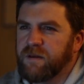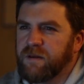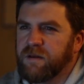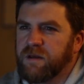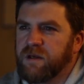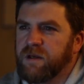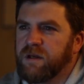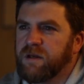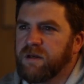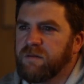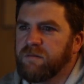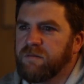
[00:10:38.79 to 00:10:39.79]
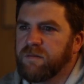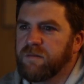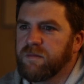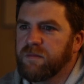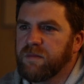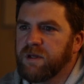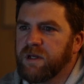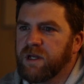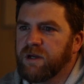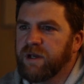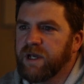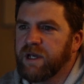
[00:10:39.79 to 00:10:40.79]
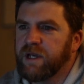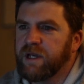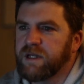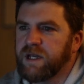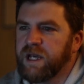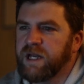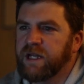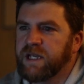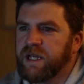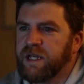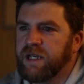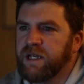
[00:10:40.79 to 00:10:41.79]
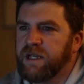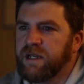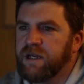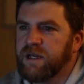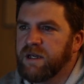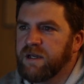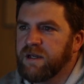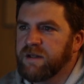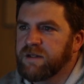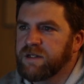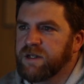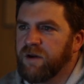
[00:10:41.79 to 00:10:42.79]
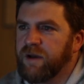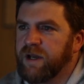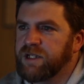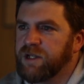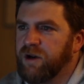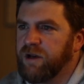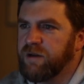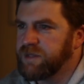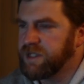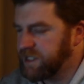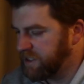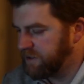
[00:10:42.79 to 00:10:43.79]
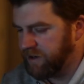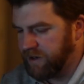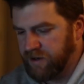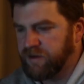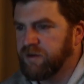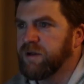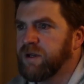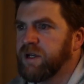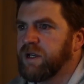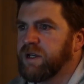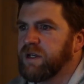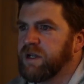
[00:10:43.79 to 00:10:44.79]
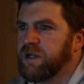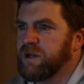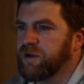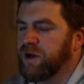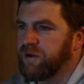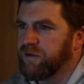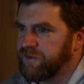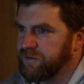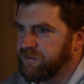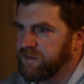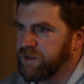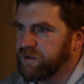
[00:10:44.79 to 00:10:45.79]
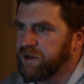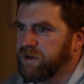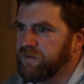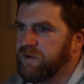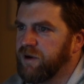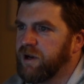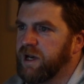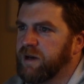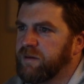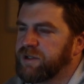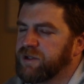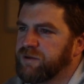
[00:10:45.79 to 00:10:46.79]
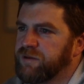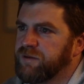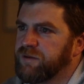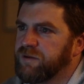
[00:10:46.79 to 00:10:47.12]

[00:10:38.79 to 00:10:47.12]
how do I add a key. So at time 0, it'll go right up to